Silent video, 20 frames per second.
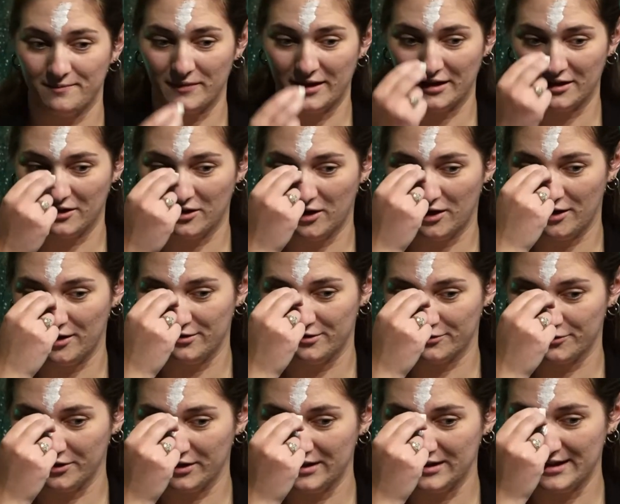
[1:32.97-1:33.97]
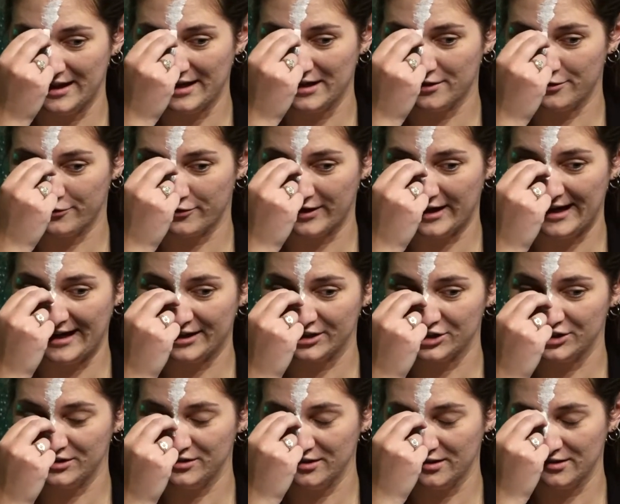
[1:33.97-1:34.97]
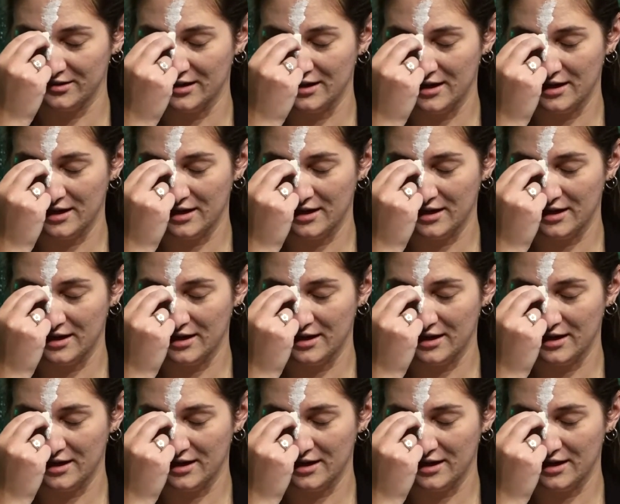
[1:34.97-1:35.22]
It can cause really negative reactions.